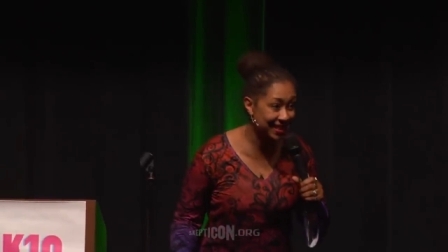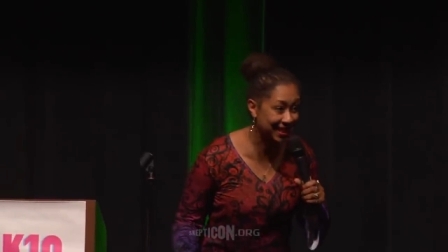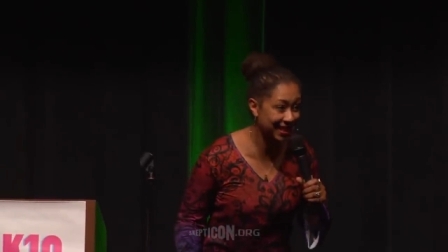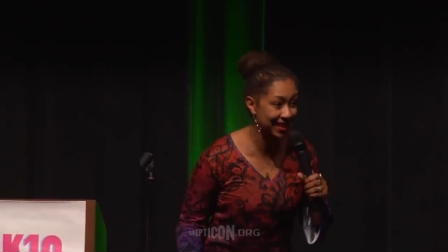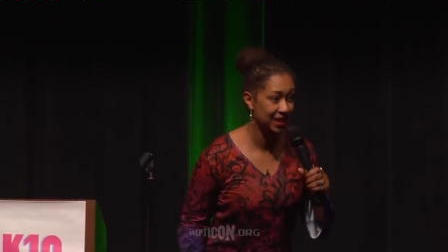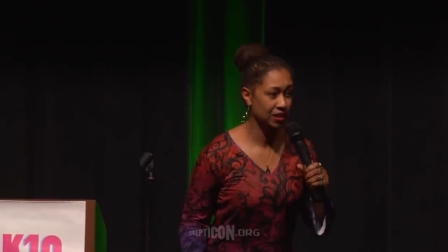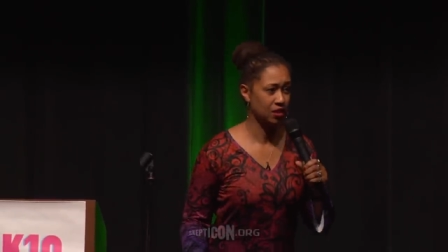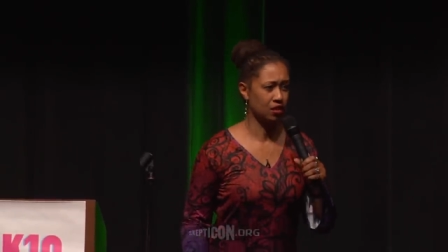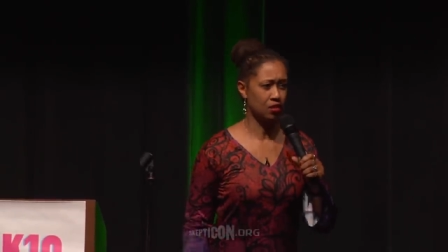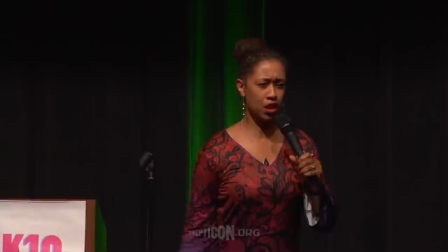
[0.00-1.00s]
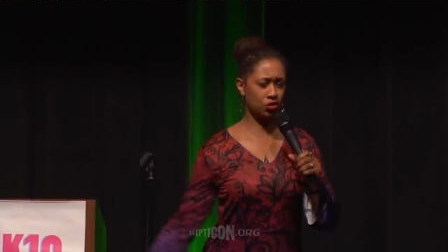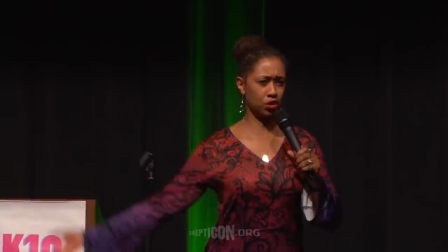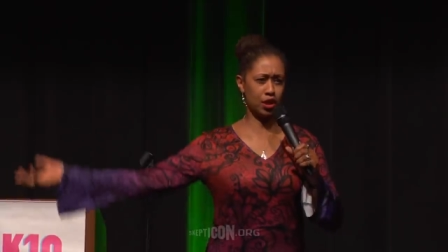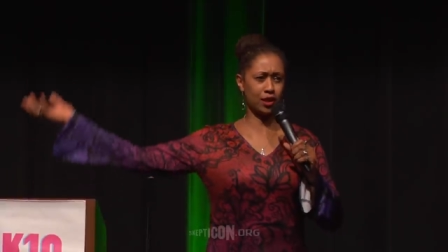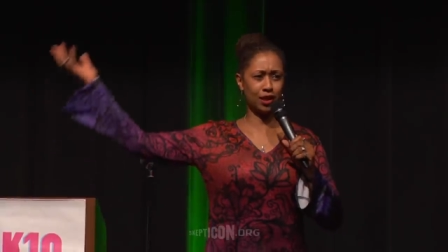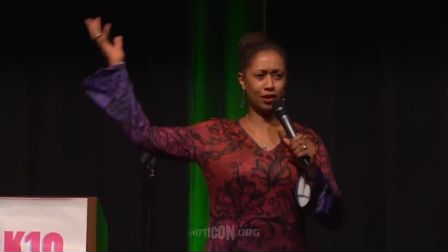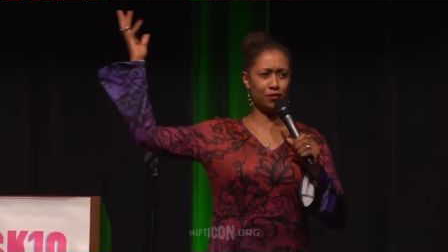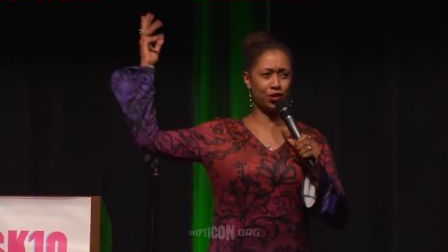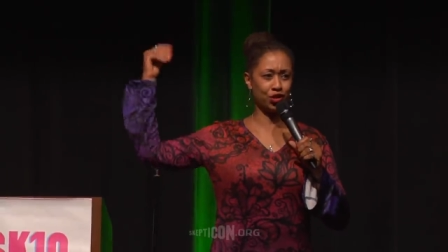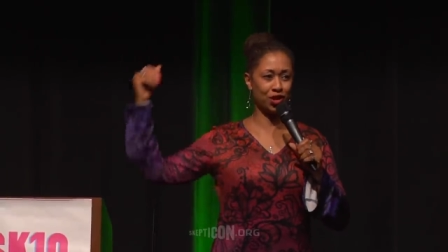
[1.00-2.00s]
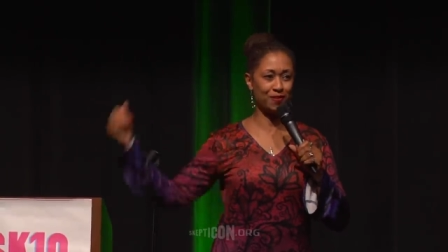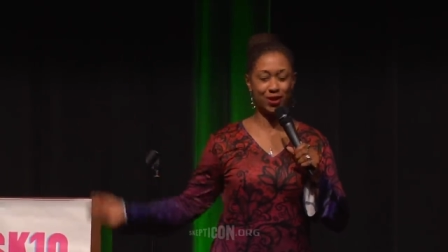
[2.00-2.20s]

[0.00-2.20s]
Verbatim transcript: yes, Leighann, I love the gym.